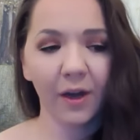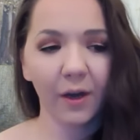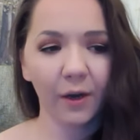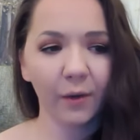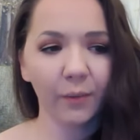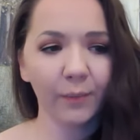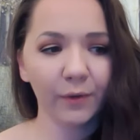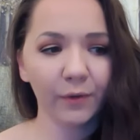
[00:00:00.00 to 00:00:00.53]
I
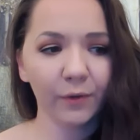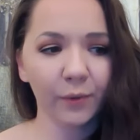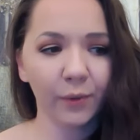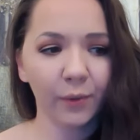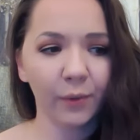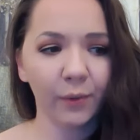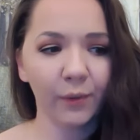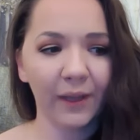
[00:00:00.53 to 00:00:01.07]
almost
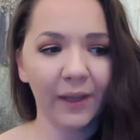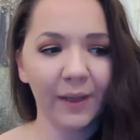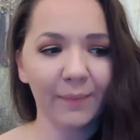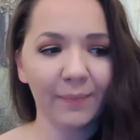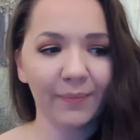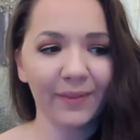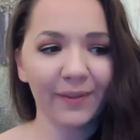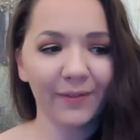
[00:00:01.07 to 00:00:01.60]
call
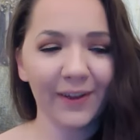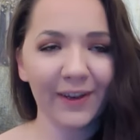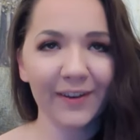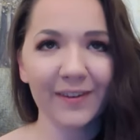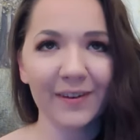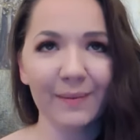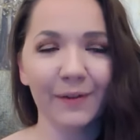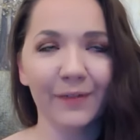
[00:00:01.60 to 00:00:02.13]
the
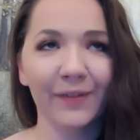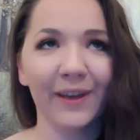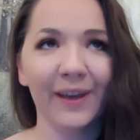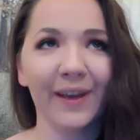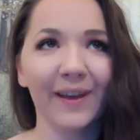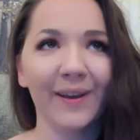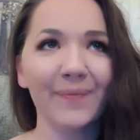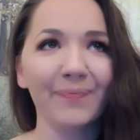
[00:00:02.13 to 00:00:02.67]
victim of
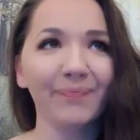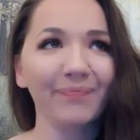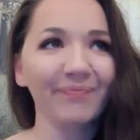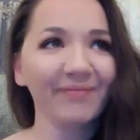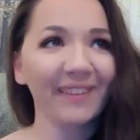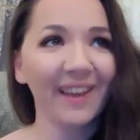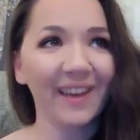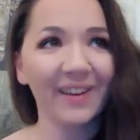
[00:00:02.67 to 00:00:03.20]
a
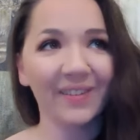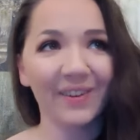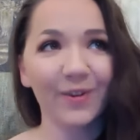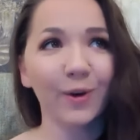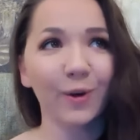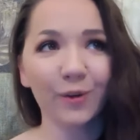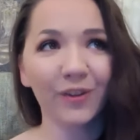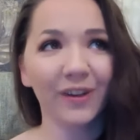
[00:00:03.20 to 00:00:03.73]

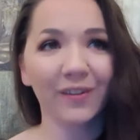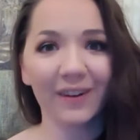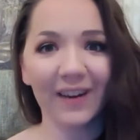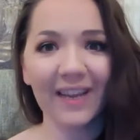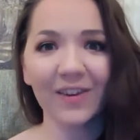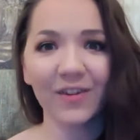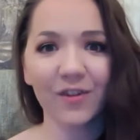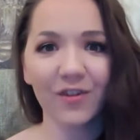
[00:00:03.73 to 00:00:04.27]
toxic
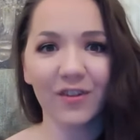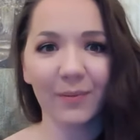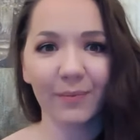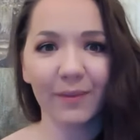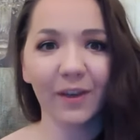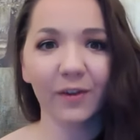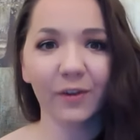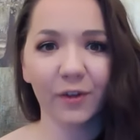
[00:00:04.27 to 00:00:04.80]
relationship
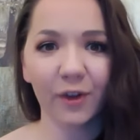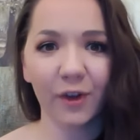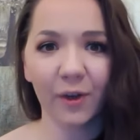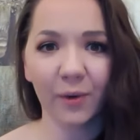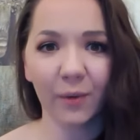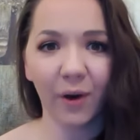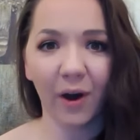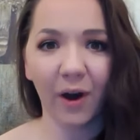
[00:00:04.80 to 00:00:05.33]
the
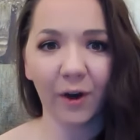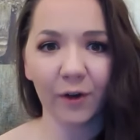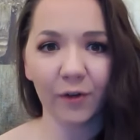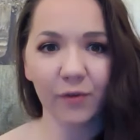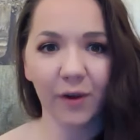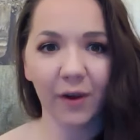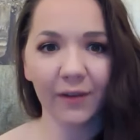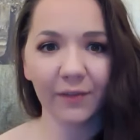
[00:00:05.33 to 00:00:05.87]
external hard
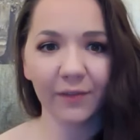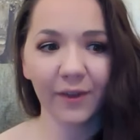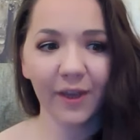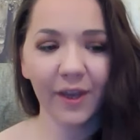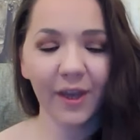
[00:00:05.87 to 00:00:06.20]
drive.